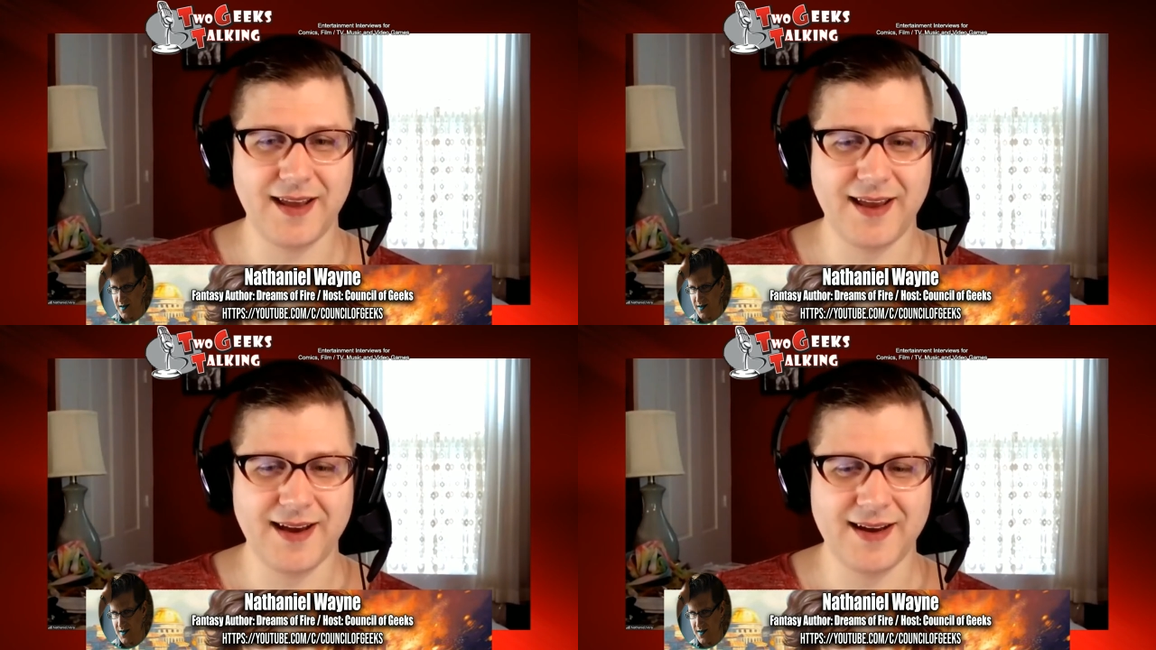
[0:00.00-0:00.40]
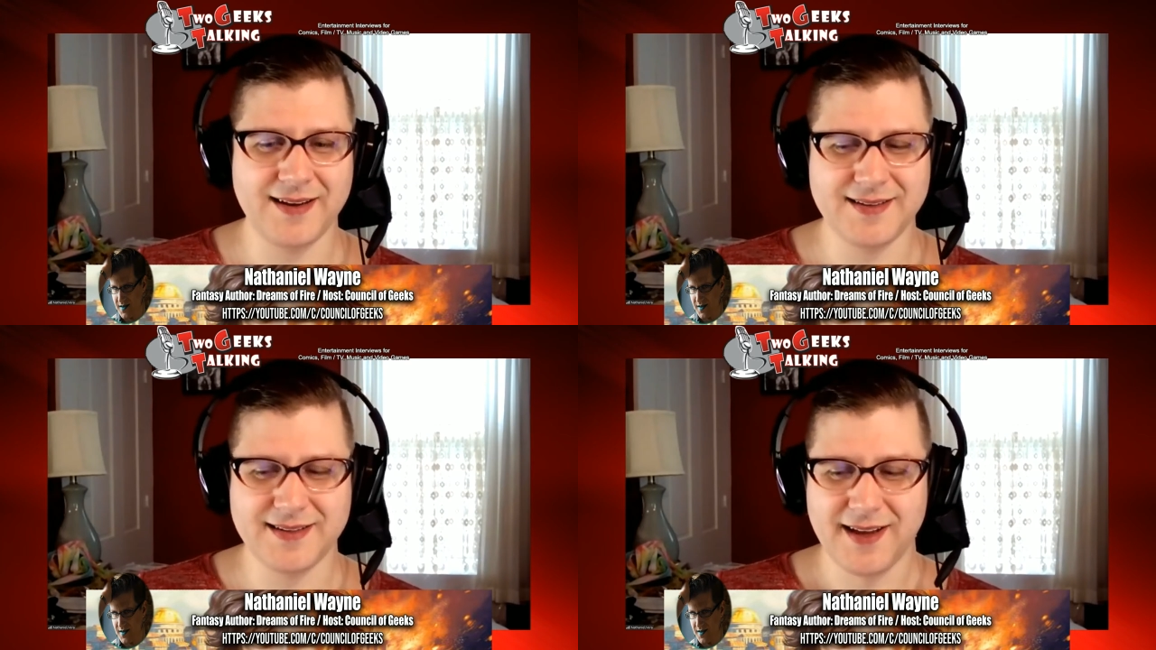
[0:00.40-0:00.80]

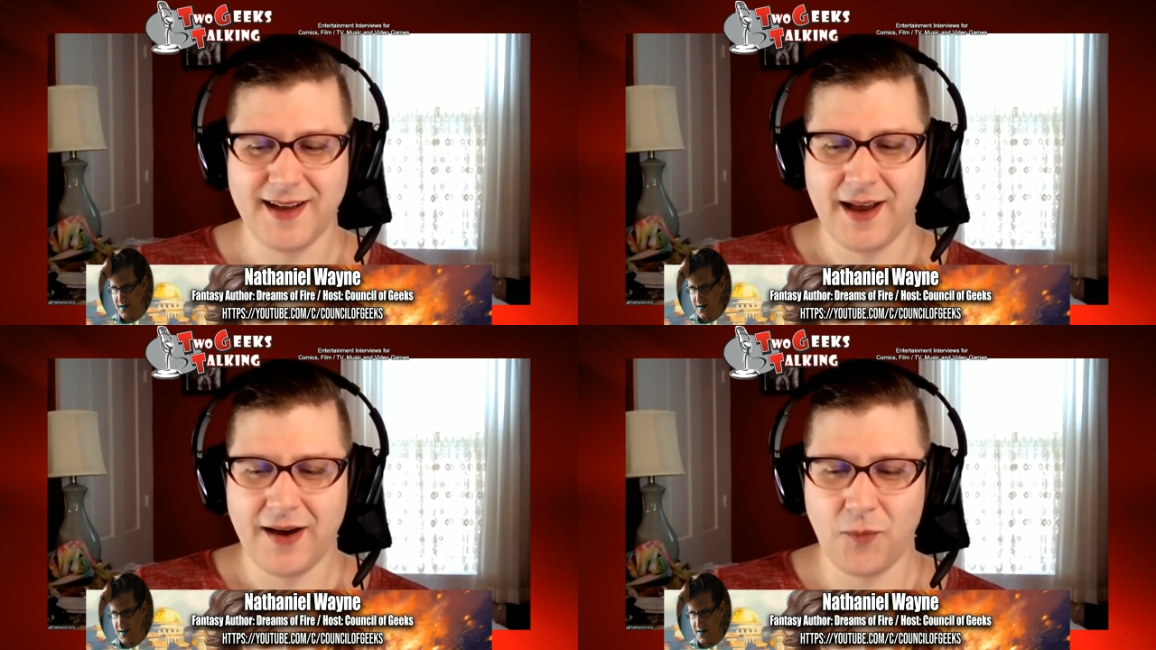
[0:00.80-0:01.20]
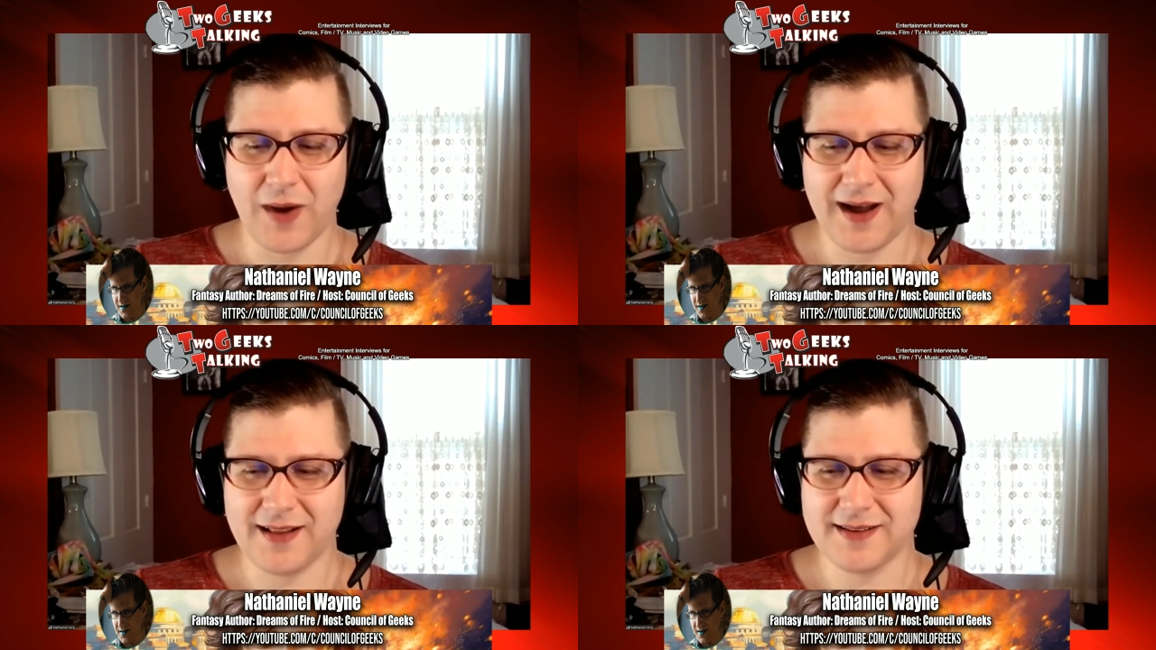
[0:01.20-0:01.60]
Speaker 1: And
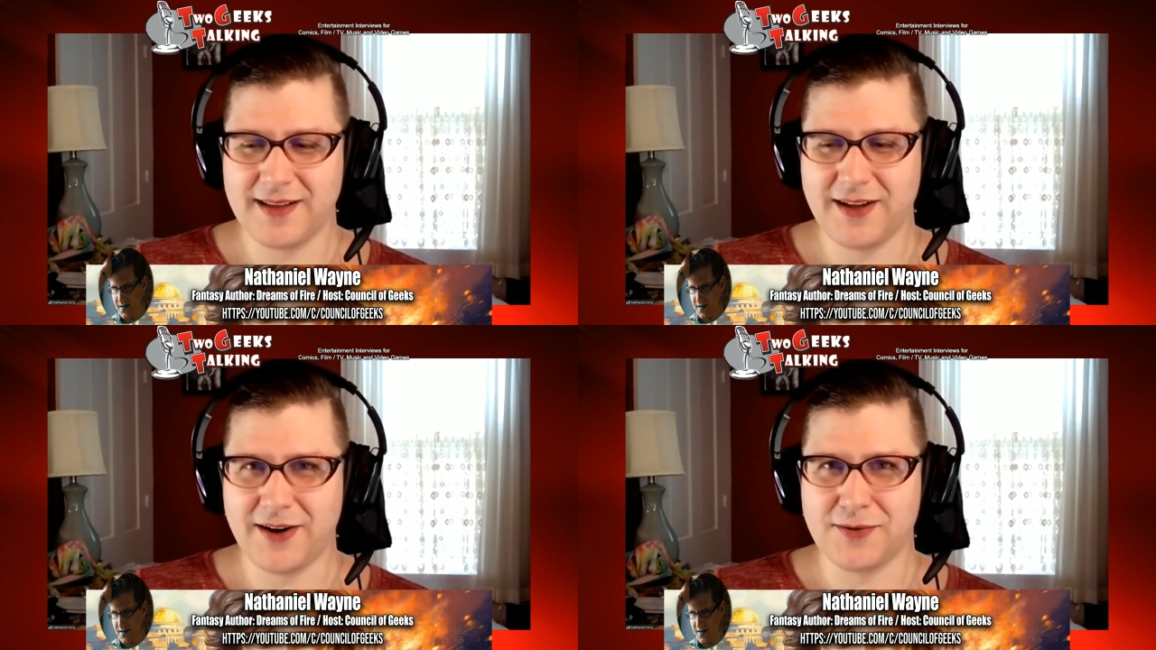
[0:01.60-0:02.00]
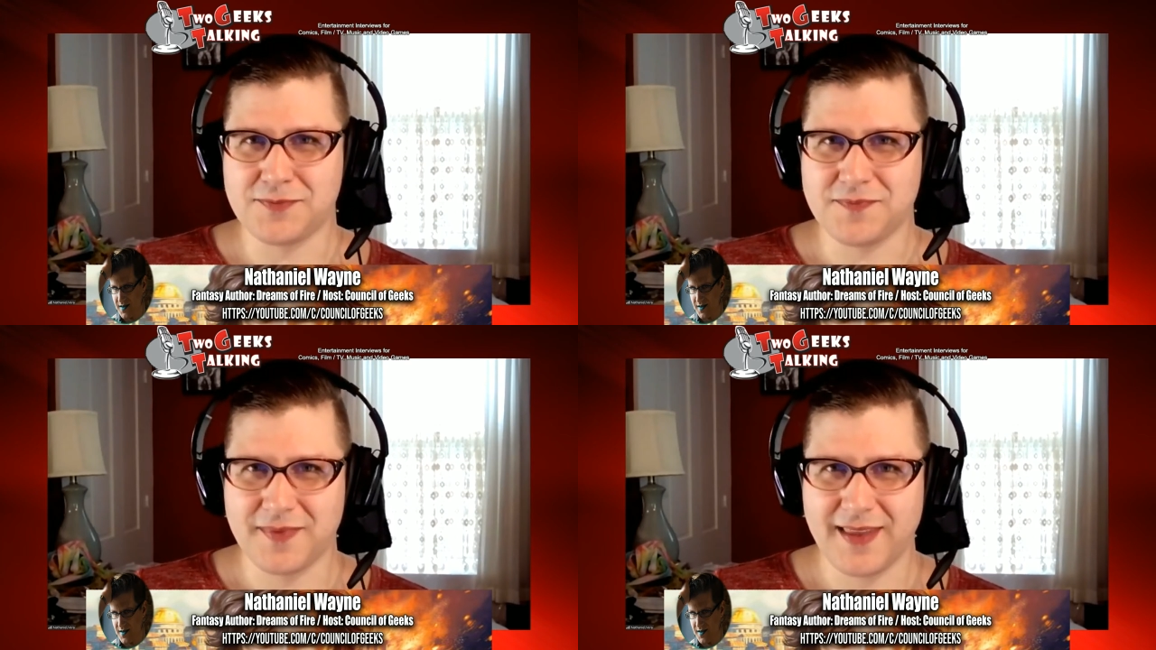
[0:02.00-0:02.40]
while, you know,
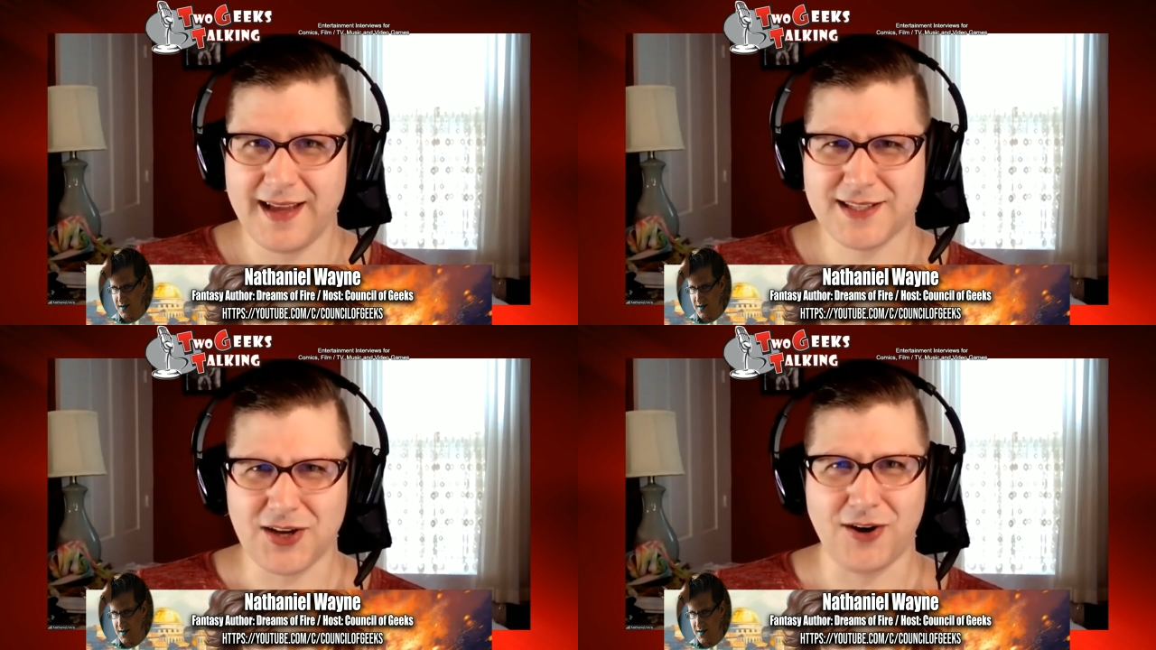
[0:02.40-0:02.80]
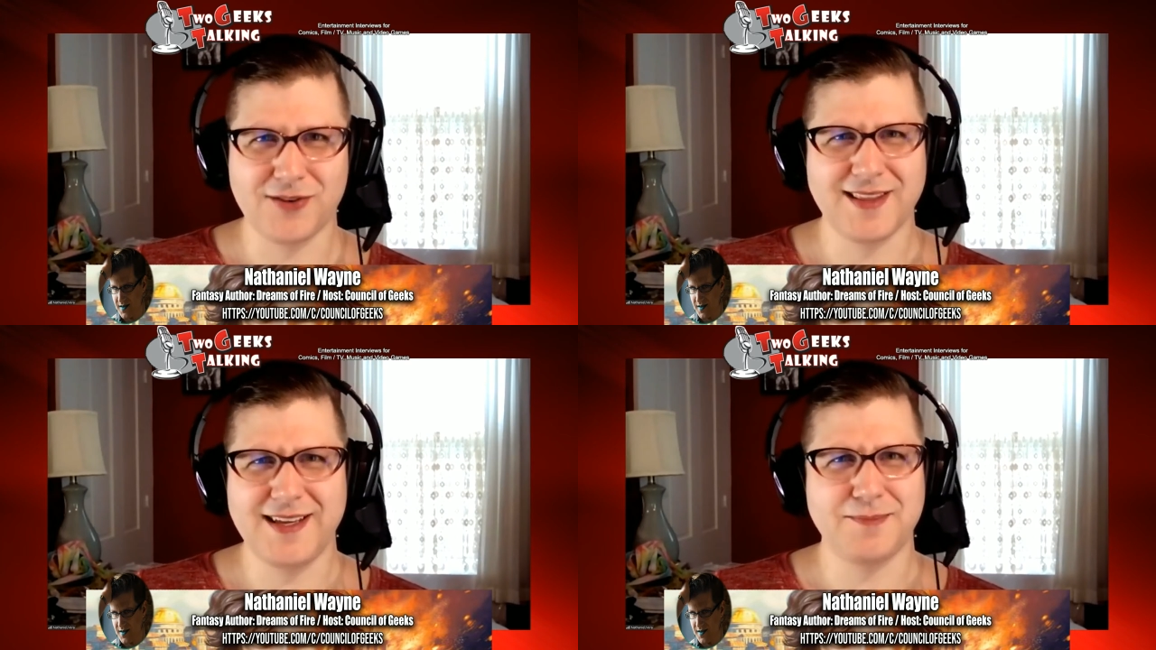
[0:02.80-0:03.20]
it's hardly a